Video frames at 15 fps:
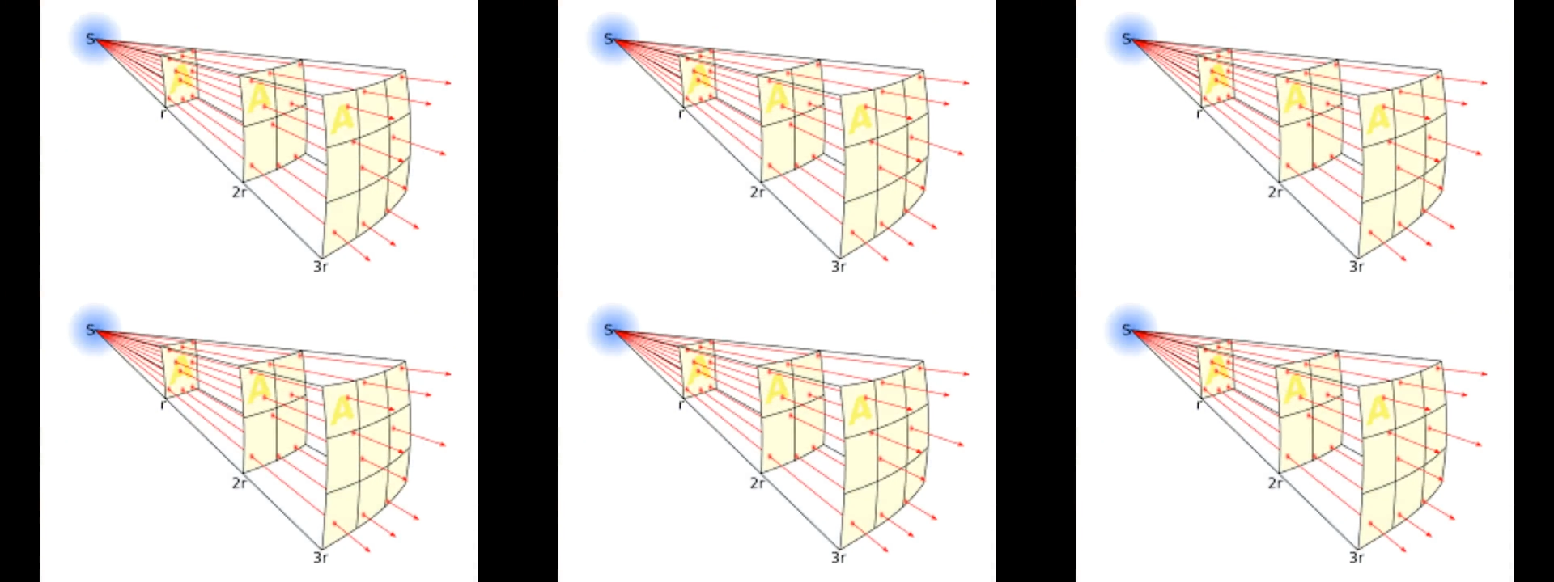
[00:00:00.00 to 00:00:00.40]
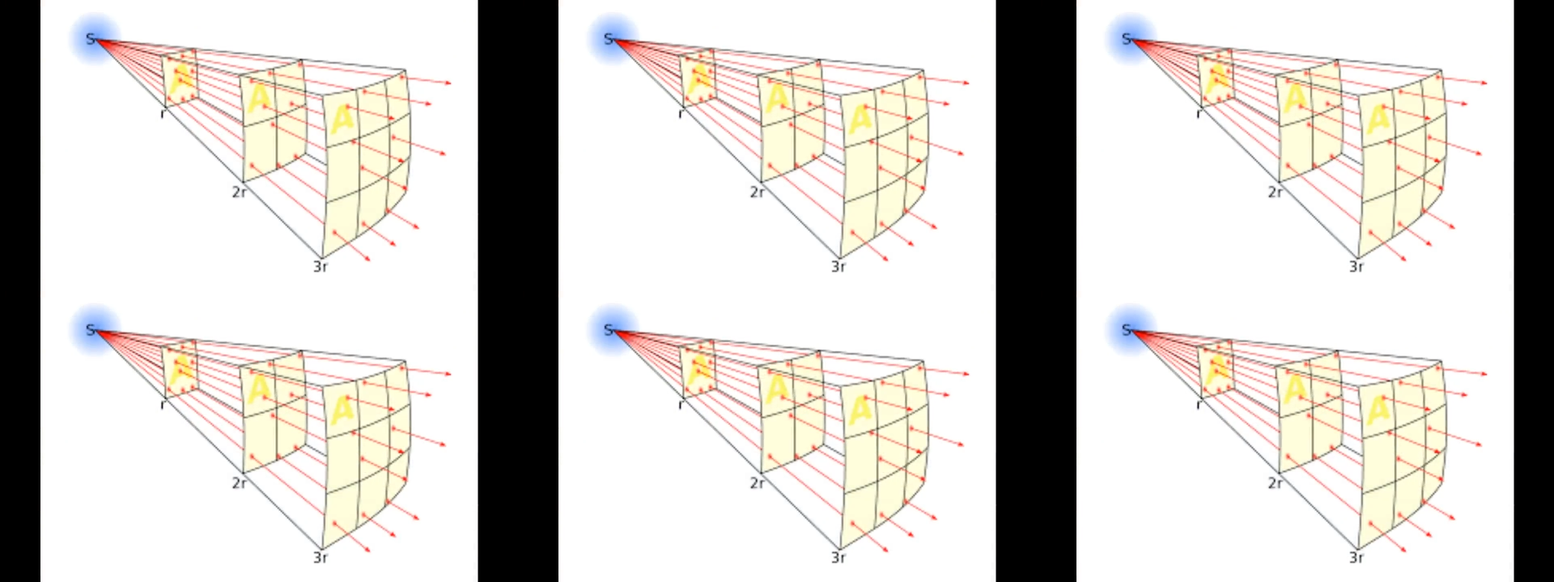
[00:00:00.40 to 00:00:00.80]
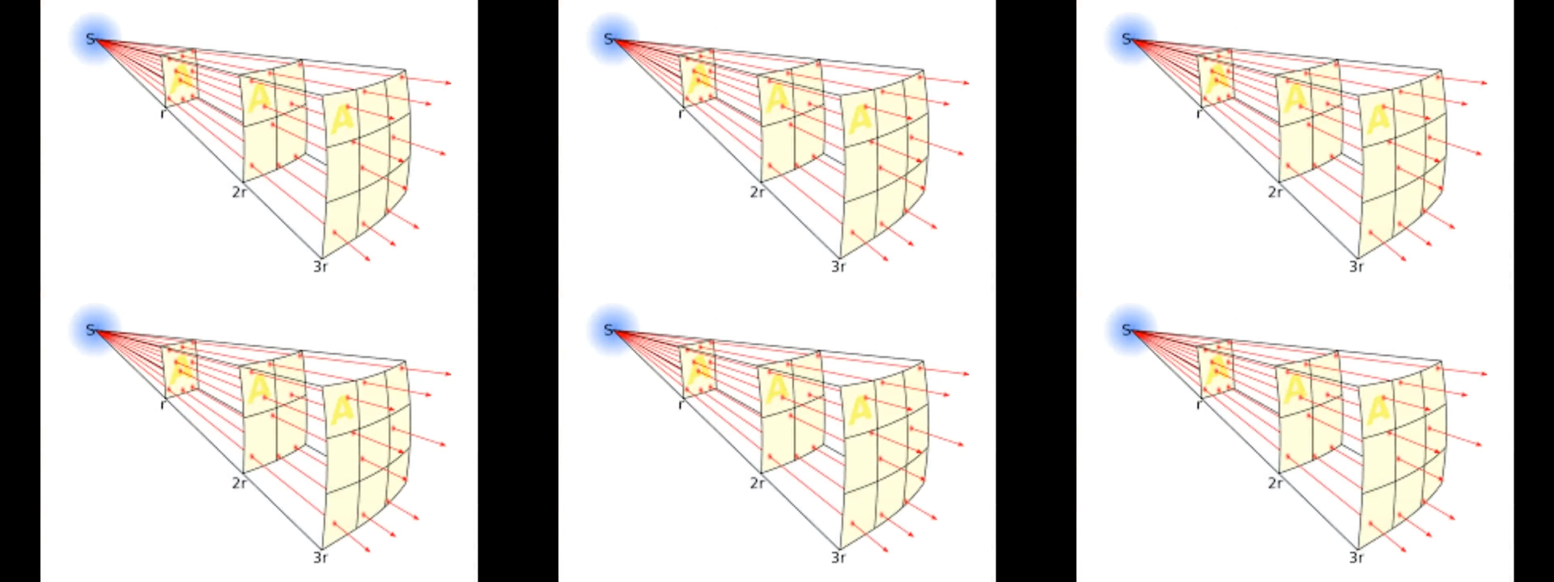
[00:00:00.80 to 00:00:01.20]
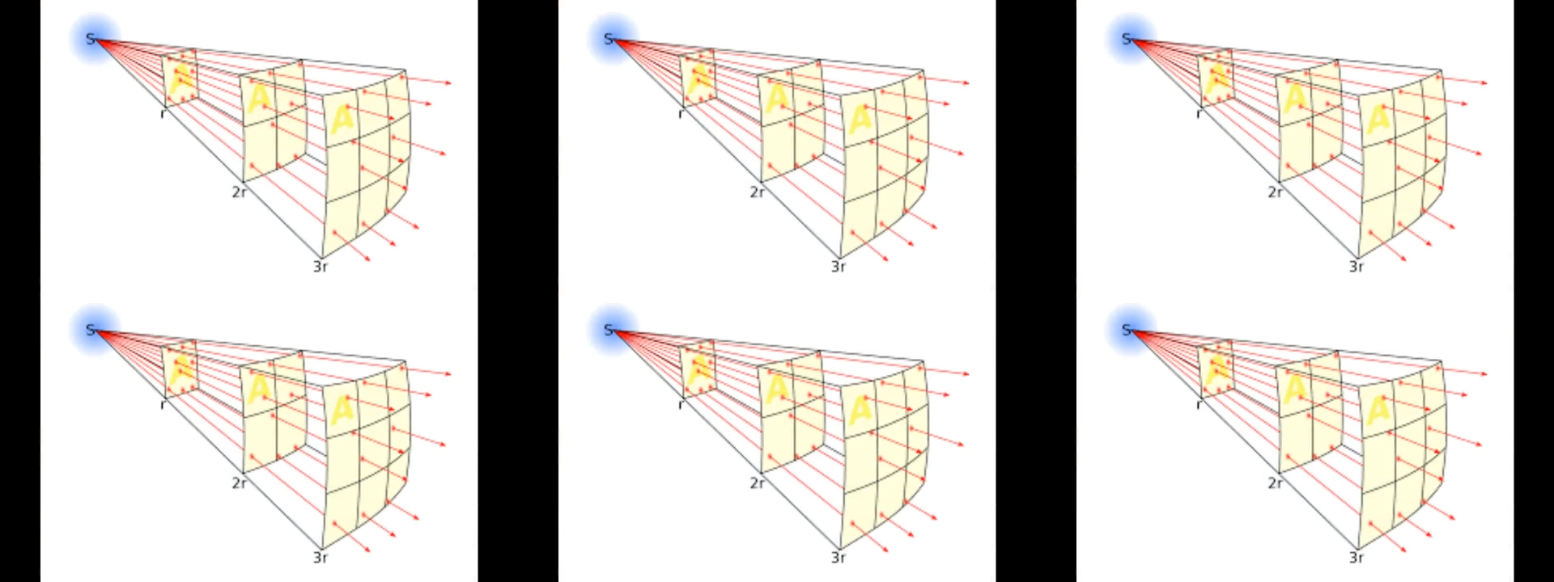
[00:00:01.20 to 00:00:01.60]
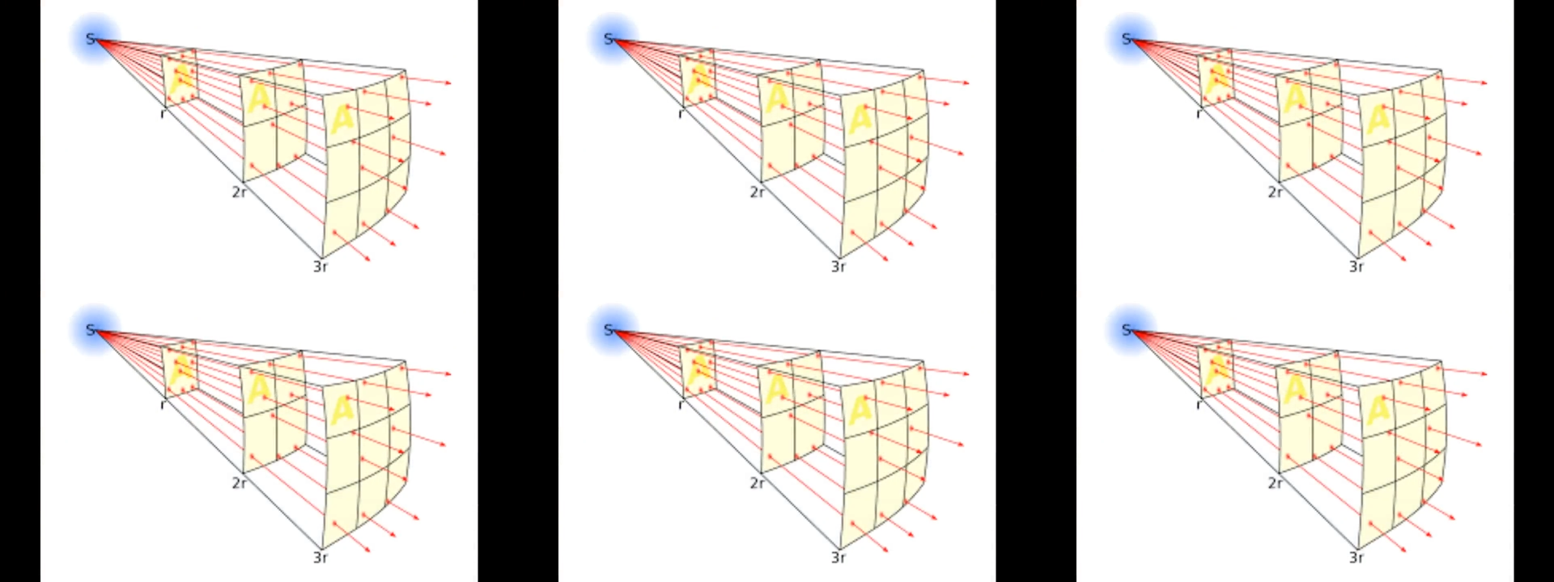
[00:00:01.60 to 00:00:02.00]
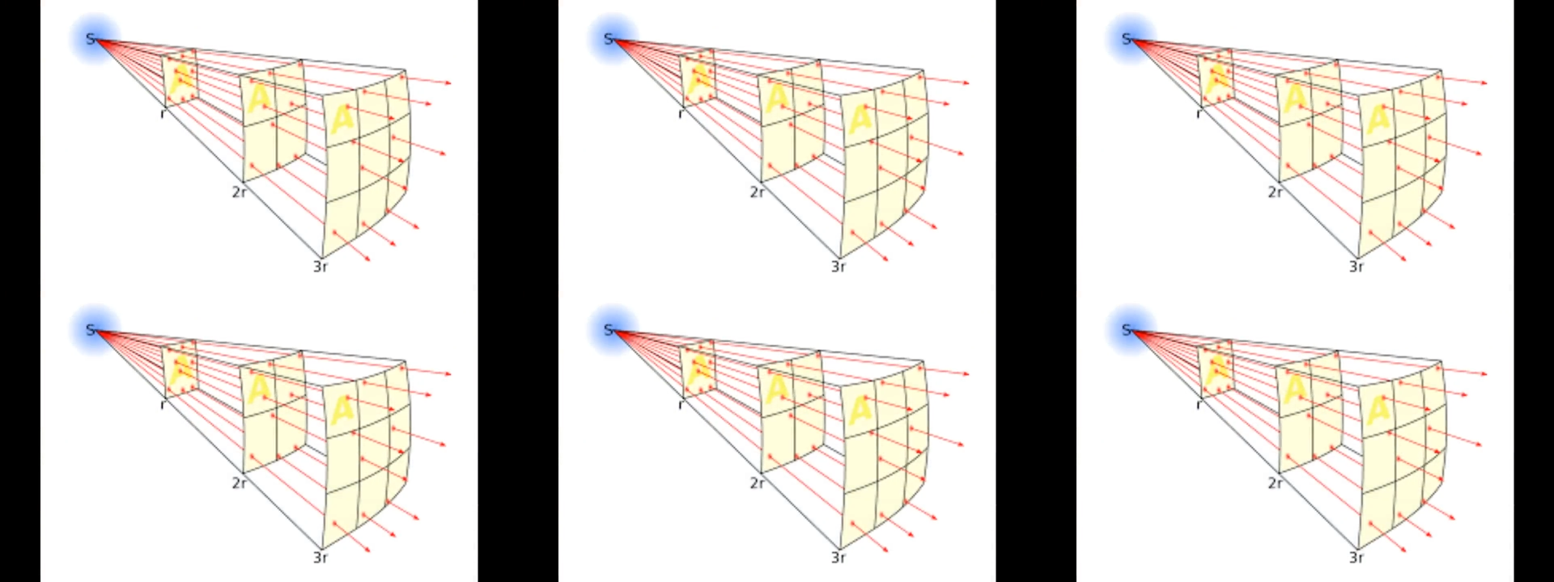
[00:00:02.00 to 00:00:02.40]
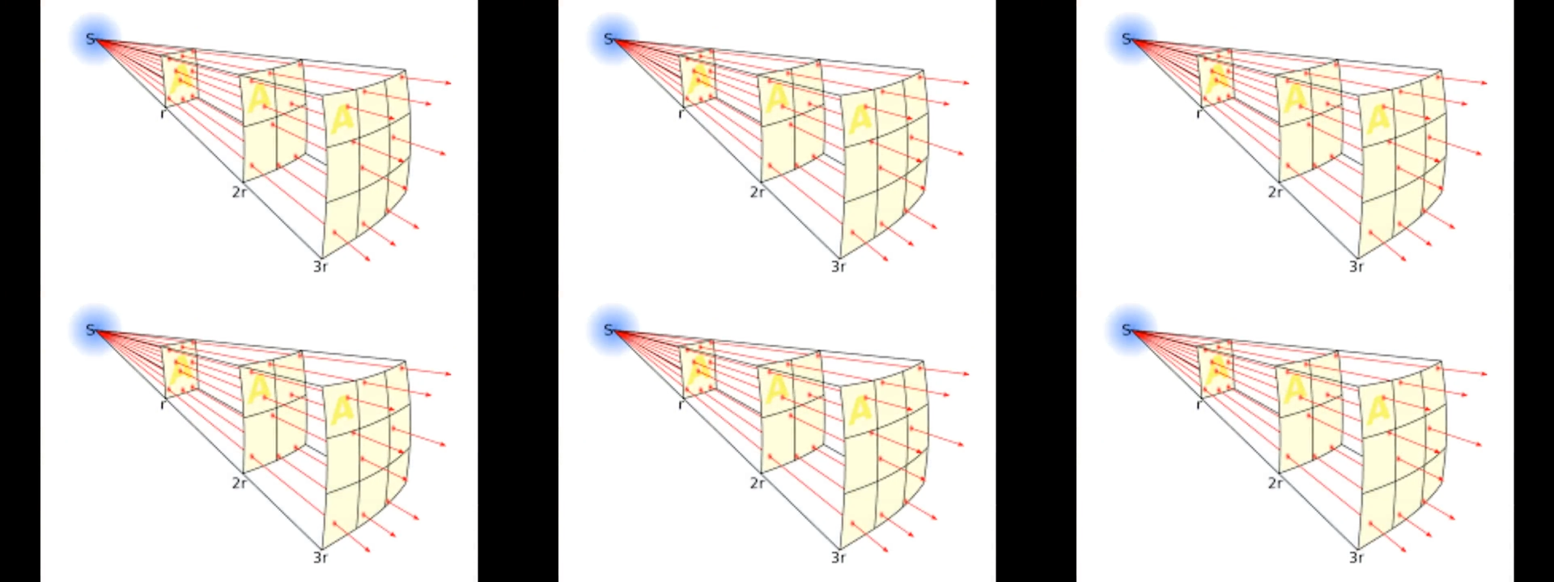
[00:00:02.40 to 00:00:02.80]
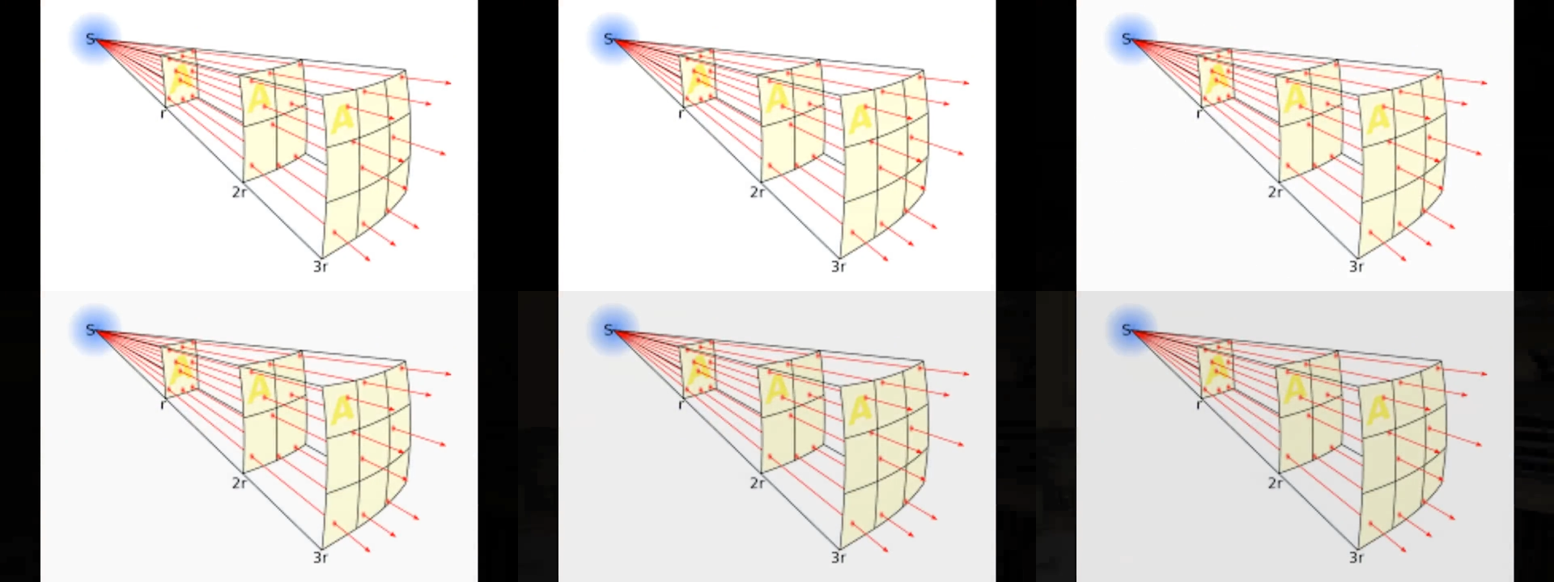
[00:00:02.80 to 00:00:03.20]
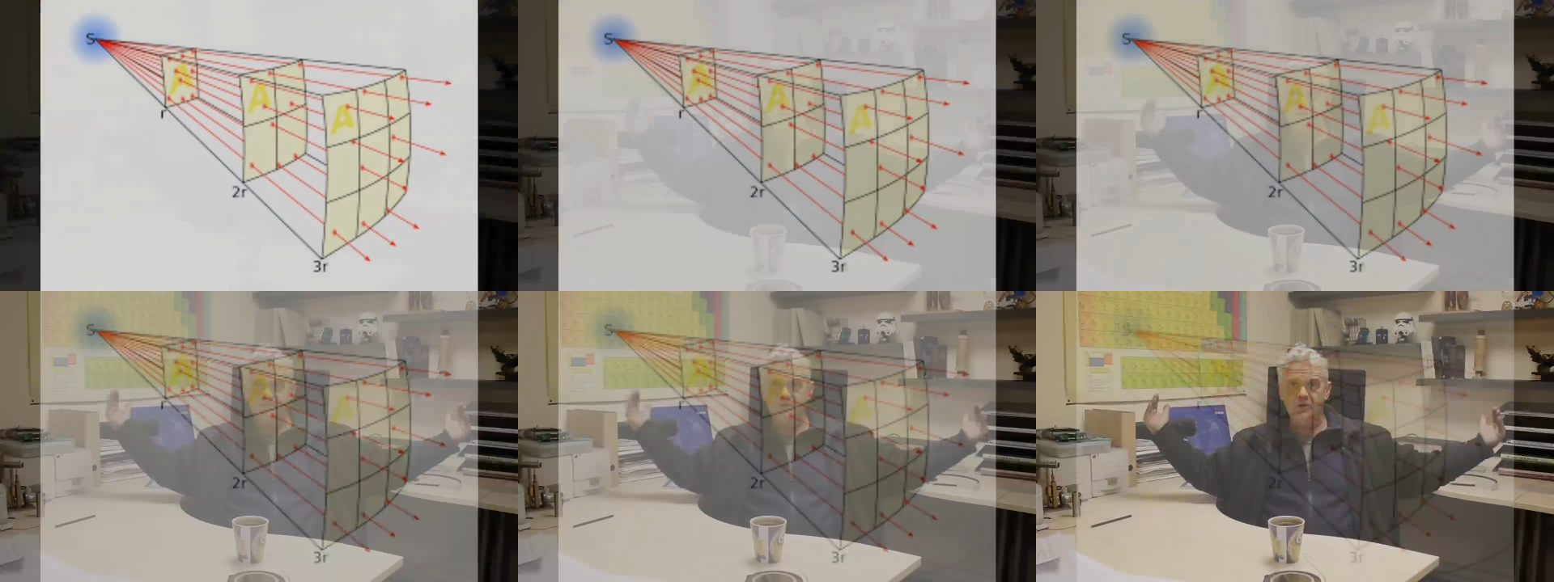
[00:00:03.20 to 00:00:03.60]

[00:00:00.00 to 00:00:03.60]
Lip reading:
[unreadable: no face in view]